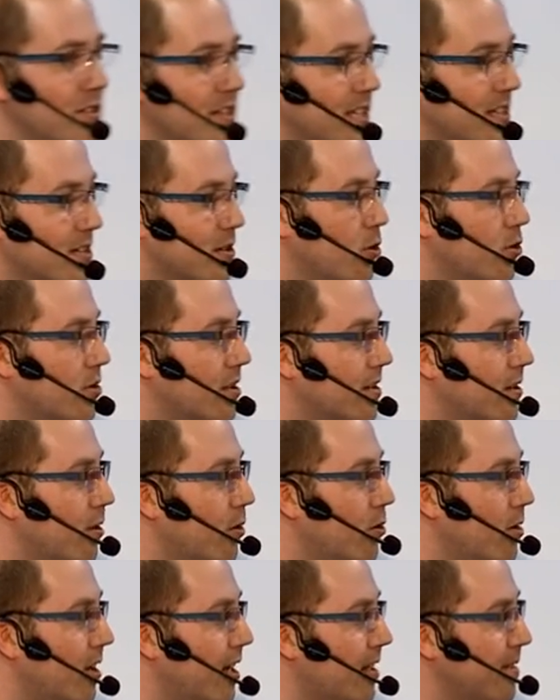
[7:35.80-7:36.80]
look at
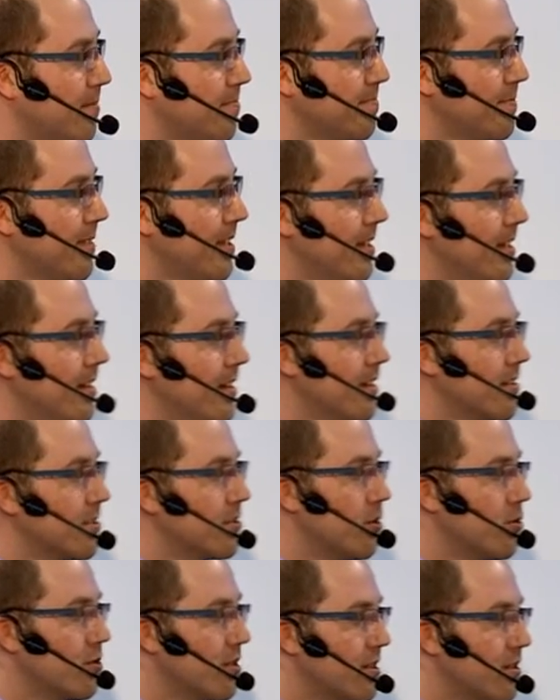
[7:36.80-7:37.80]
Coca-Cola,
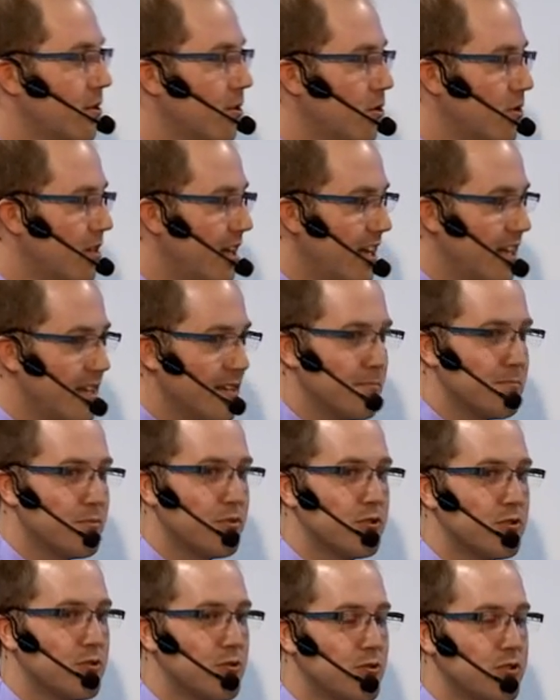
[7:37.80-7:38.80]
Coca-Cola
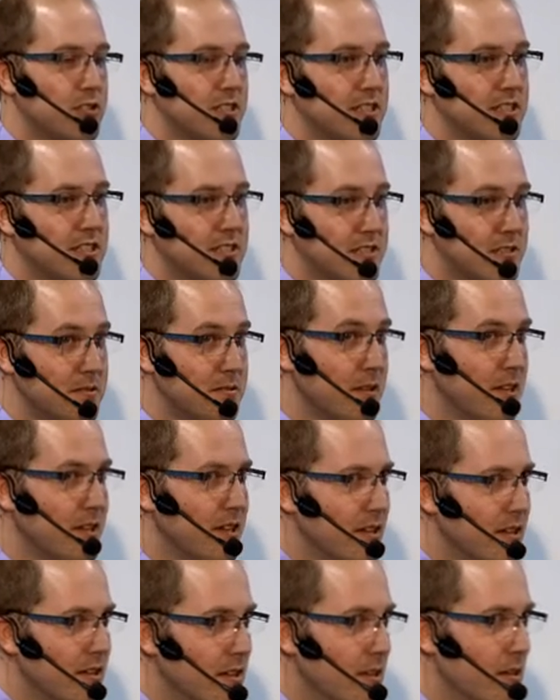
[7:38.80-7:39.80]
produces
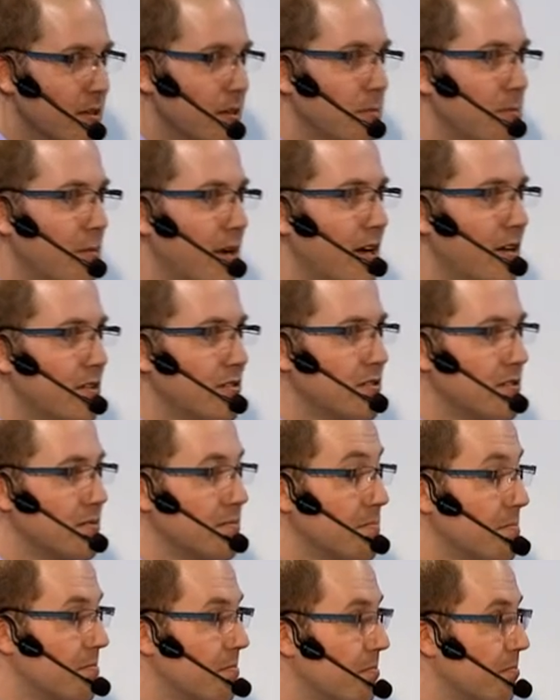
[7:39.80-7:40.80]
about
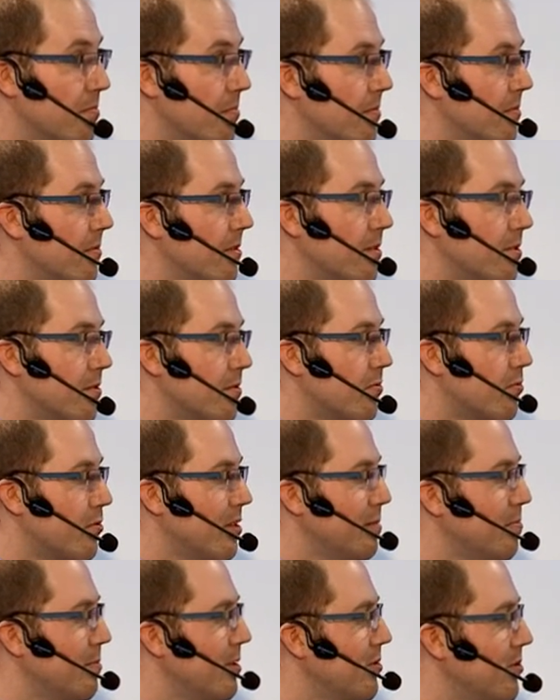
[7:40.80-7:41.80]

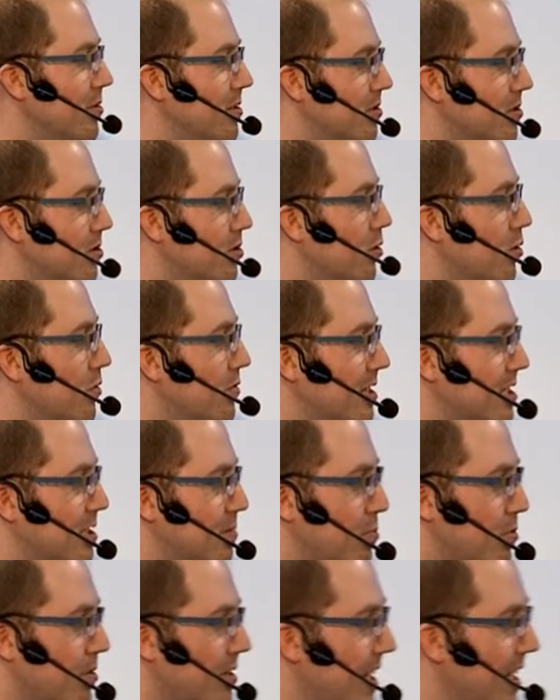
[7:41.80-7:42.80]
3 billion servings per